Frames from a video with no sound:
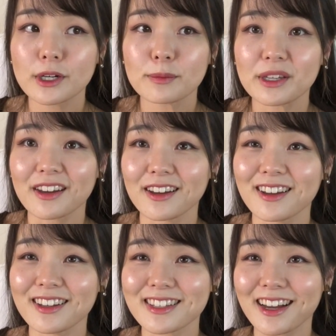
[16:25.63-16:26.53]

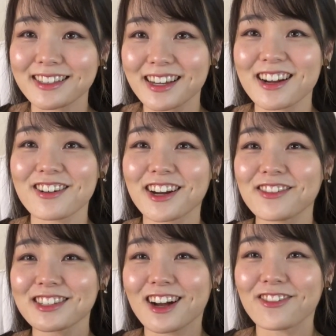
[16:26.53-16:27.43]
because I said I would have
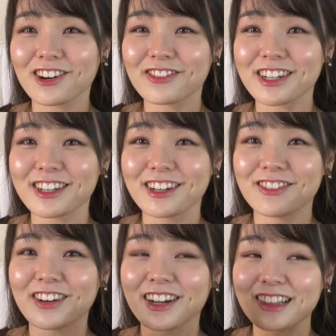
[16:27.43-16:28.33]
a software video in
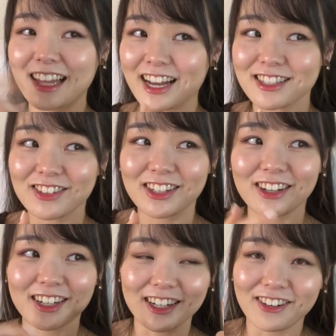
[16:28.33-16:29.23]
my last video
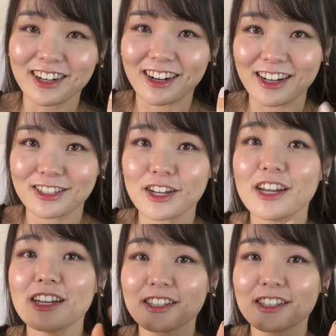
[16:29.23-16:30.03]
and I never got to it.